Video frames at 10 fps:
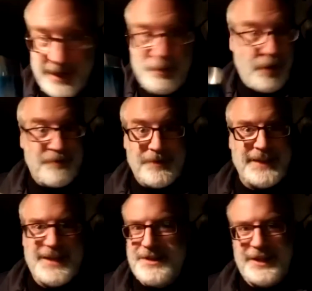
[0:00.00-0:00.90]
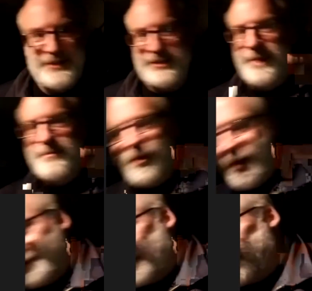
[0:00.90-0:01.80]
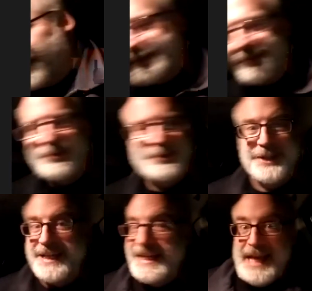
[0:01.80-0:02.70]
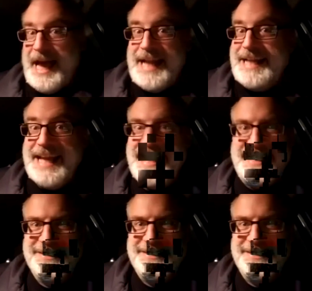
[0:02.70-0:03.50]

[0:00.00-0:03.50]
perfect, and then stumble off the stool. I didn't get it,